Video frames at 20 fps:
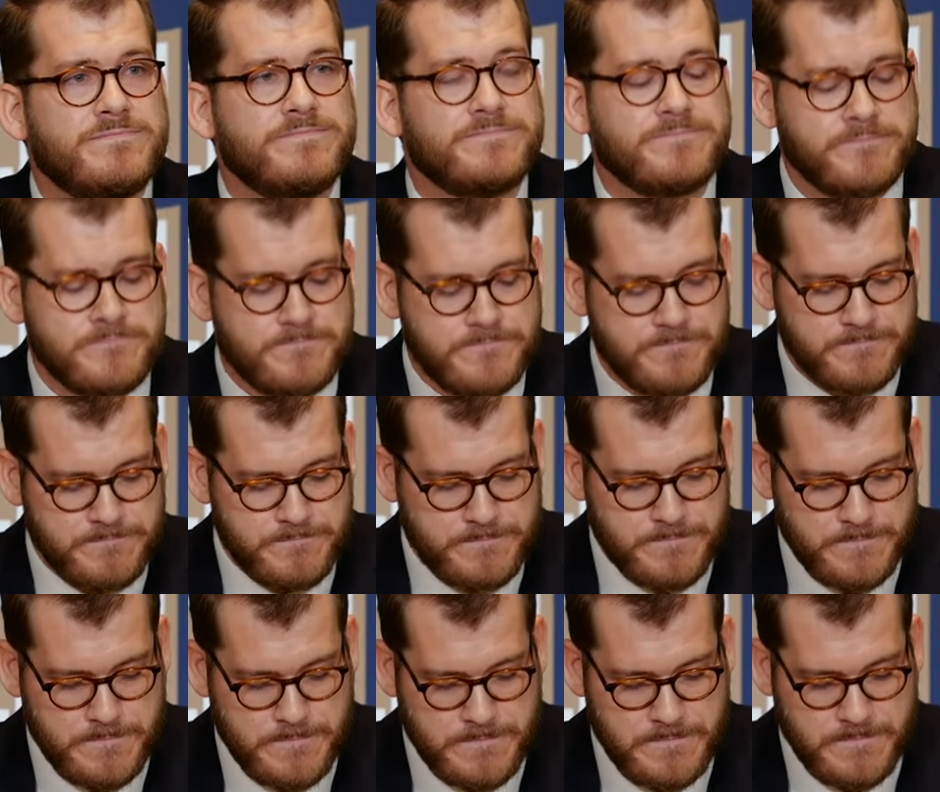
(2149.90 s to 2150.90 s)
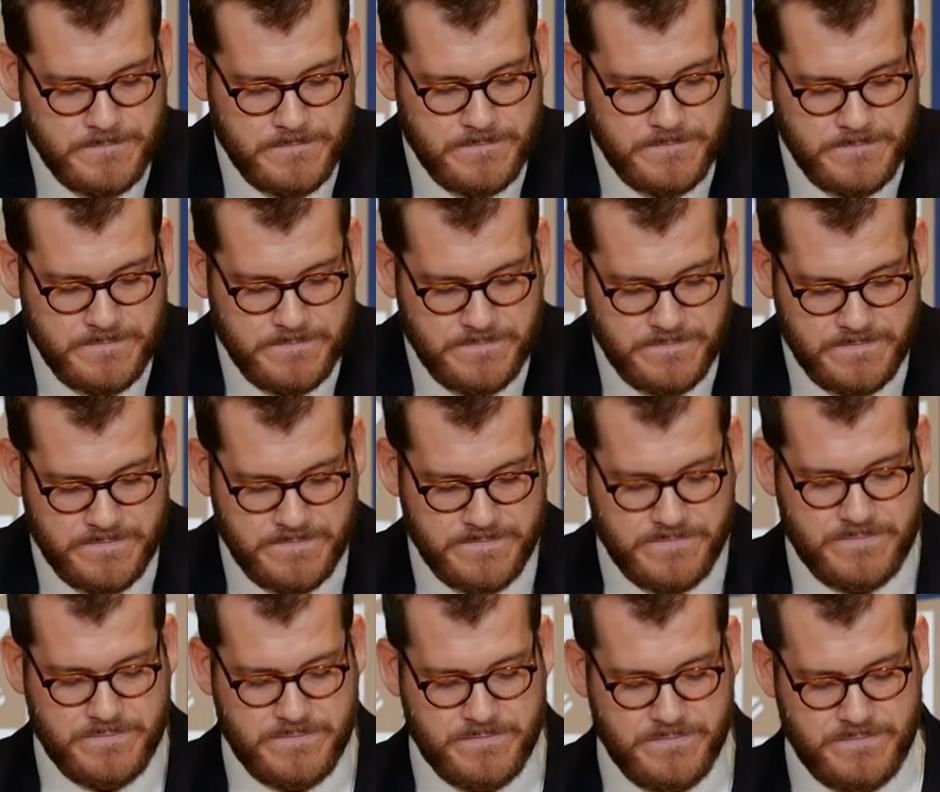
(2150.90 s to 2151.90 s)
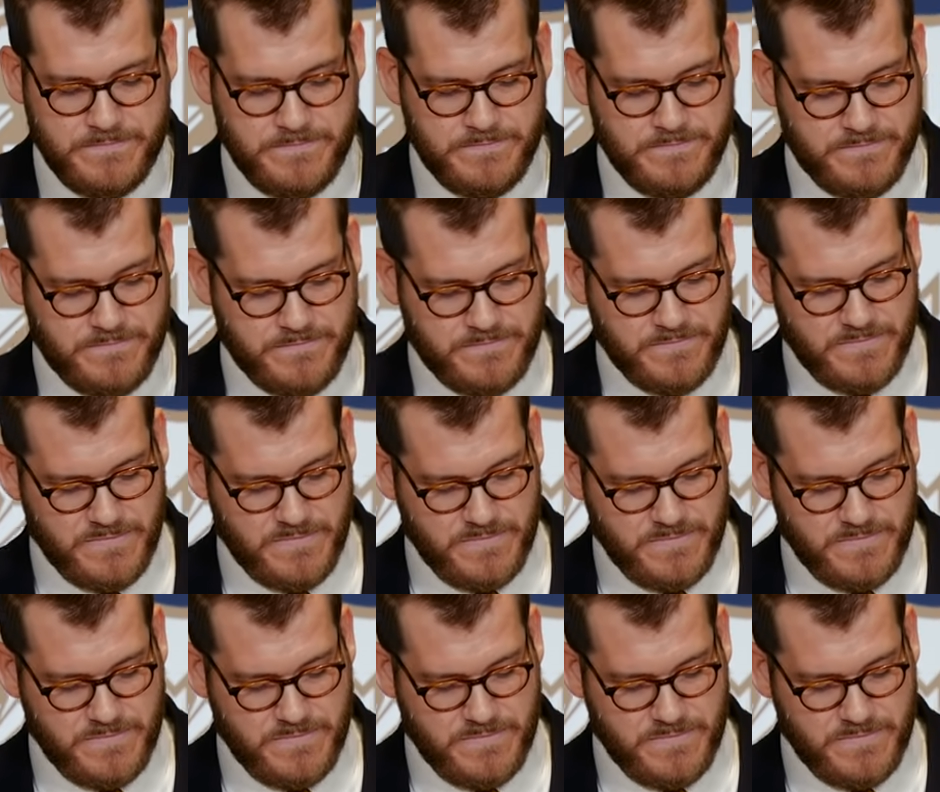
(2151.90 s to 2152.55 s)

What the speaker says: (no one is talking)